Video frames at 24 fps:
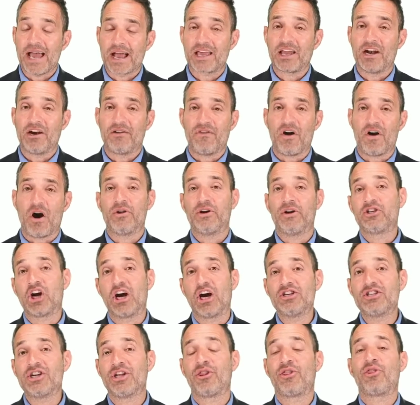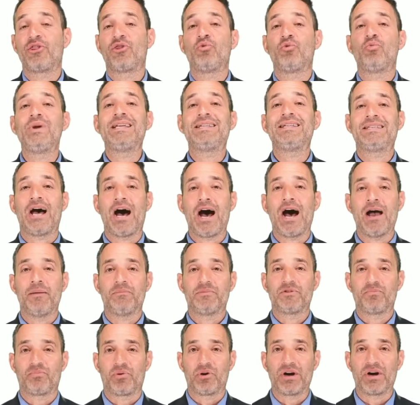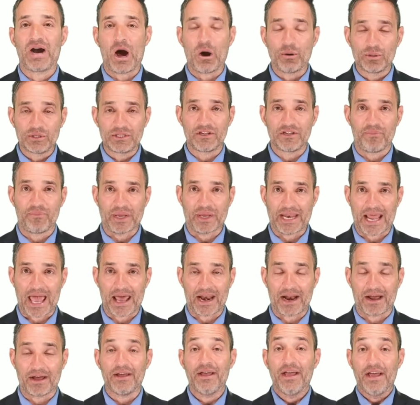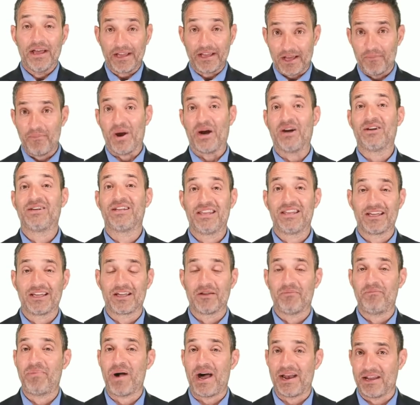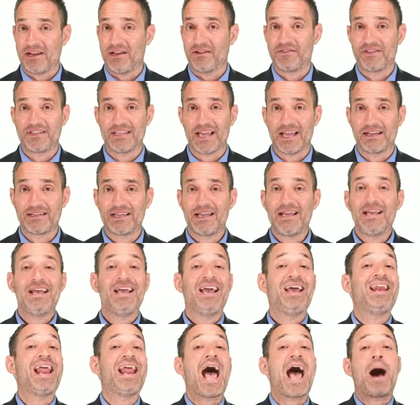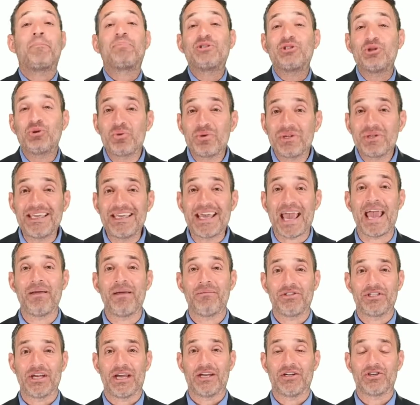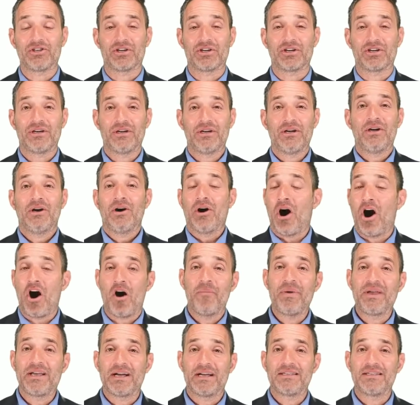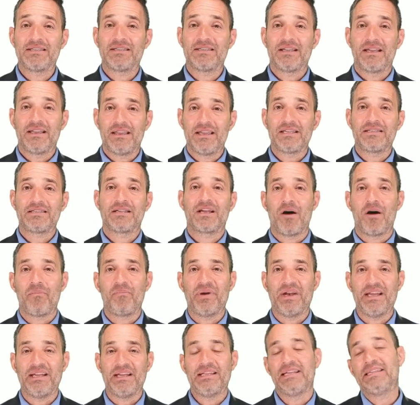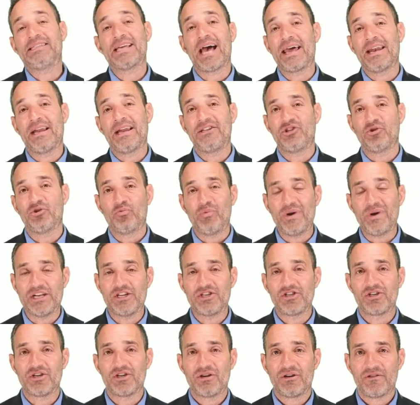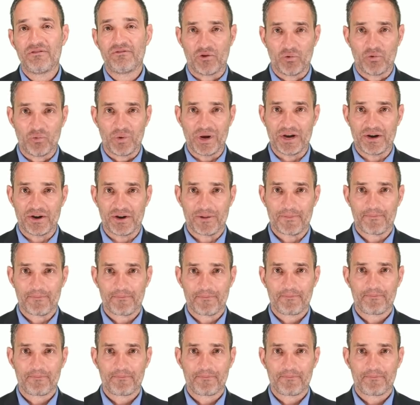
Second of all, they're charging 3 times per ounce of banana compared to the competitive set. An absolute game changer, all because this company decided to reach for weird.